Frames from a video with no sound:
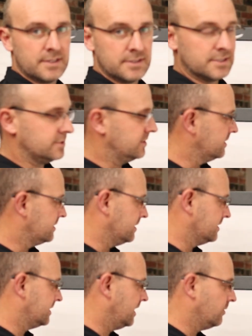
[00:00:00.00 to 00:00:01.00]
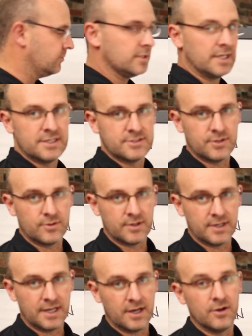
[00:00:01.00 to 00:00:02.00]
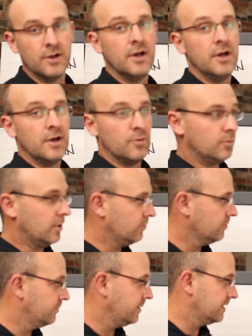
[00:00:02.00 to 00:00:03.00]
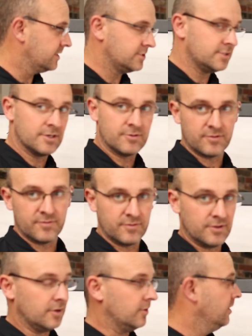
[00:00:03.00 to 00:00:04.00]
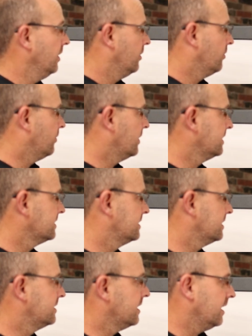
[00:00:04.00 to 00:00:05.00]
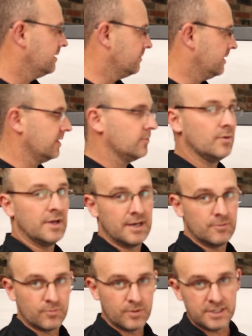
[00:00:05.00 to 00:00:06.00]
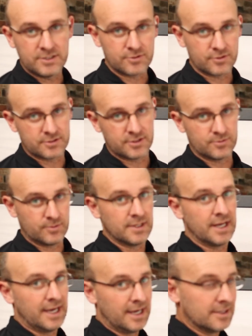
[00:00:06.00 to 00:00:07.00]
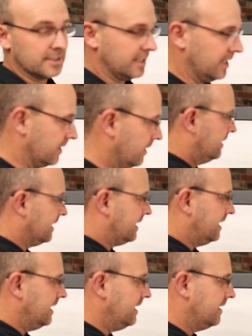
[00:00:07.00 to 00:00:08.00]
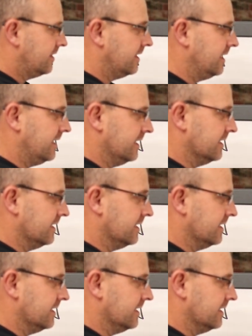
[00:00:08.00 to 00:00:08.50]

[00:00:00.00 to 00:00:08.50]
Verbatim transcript: the logistics? How will I zone it out? What will be the general flow? What is the timeline? What resources will I allocate? The key thing